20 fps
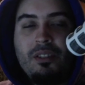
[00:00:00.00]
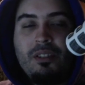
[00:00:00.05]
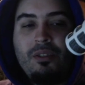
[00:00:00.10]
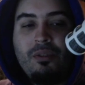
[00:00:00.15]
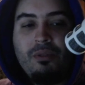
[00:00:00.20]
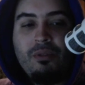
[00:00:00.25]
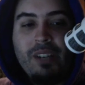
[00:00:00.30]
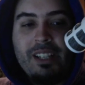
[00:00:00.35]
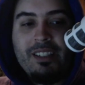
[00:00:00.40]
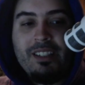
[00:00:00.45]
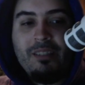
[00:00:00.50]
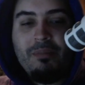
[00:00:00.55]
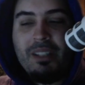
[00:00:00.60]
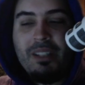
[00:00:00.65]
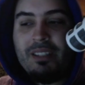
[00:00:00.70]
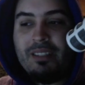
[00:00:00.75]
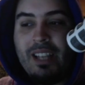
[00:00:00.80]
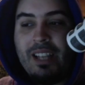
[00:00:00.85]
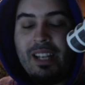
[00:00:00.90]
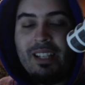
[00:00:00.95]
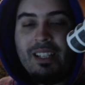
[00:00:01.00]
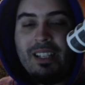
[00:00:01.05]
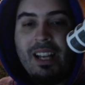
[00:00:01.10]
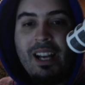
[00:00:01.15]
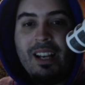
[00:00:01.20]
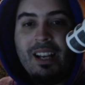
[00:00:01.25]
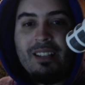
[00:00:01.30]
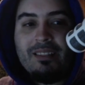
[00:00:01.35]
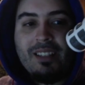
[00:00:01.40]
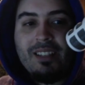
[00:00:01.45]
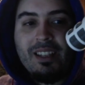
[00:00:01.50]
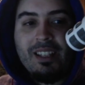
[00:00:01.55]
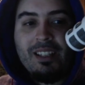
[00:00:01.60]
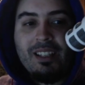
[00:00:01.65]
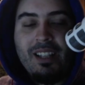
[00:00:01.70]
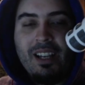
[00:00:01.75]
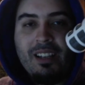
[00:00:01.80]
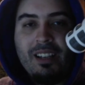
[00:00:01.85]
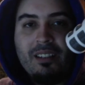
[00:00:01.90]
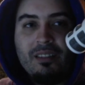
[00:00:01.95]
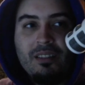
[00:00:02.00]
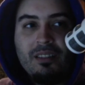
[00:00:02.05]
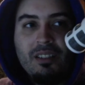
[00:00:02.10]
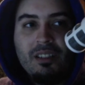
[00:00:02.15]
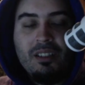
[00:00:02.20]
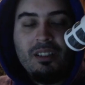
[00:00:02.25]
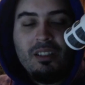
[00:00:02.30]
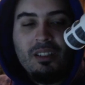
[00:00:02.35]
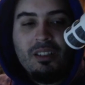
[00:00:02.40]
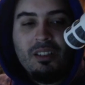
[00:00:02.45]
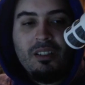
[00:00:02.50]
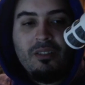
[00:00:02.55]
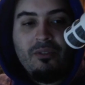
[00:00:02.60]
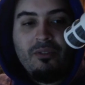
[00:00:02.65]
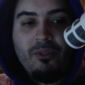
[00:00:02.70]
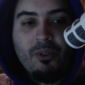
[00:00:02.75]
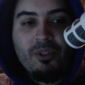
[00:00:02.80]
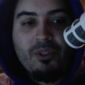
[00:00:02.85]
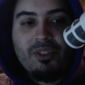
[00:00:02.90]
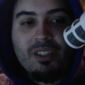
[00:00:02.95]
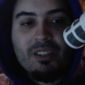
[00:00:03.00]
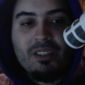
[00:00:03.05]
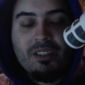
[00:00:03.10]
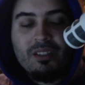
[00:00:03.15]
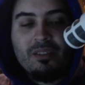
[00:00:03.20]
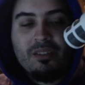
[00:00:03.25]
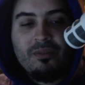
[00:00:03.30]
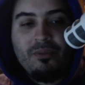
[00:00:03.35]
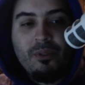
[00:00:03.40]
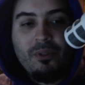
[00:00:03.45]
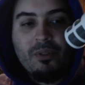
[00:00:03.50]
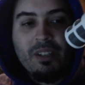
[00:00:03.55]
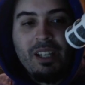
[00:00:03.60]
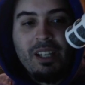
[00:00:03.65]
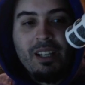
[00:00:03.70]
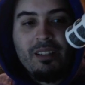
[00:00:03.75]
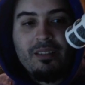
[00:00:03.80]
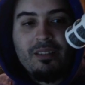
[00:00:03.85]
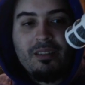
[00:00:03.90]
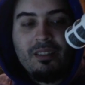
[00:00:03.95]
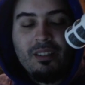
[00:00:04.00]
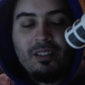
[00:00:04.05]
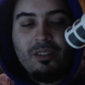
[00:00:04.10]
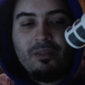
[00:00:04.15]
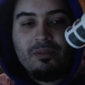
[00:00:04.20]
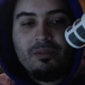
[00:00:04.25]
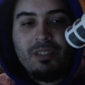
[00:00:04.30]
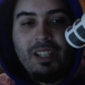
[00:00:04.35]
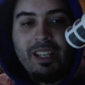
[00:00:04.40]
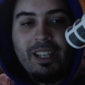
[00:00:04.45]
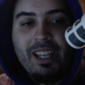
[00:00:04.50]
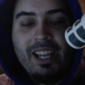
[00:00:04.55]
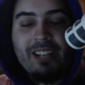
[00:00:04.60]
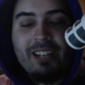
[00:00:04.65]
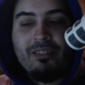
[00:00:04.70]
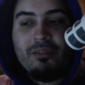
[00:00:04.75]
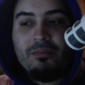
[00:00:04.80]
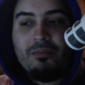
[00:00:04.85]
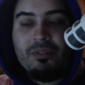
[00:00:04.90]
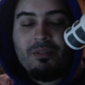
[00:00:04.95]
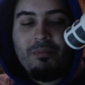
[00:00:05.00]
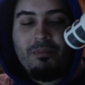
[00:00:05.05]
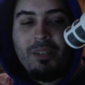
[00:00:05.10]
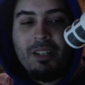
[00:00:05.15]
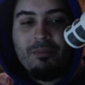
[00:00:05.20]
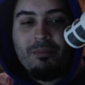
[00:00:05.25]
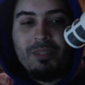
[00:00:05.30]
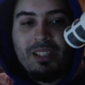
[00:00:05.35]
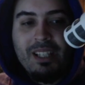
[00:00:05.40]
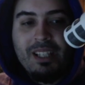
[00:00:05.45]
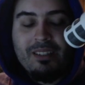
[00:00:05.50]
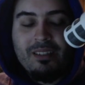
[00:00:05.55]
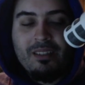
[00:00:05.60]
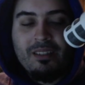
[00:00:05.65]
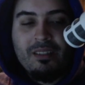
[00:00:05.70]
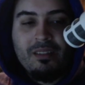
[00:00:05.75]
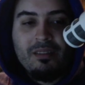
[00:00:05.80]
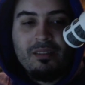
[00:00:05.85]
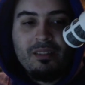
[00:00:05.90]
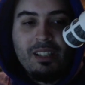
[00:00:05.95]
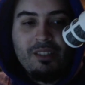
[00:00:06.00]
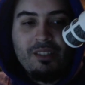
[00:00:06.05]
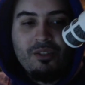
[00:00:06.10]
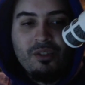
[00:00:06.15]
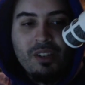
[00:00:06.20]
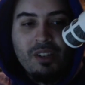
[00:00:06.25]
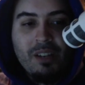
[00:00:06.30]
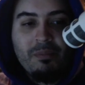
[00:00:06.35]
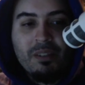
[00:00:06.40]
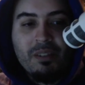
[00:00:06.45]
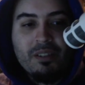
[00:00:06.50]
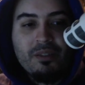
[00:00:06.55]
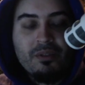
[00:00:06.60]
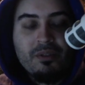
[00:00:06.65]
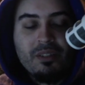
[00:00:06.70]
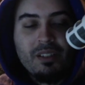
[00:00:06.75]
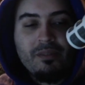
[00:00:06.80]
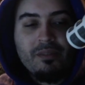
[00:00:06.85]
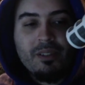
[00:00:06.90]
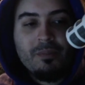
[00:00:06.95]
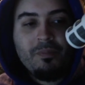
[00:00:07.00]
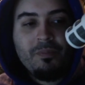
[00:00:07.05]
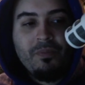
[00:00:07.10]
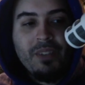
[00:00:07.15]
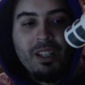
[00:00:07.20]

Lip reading: crazy big statted guys. I think like 4/6s, 4/8s. Like Hecarim was big, but that's a champion, so it's different.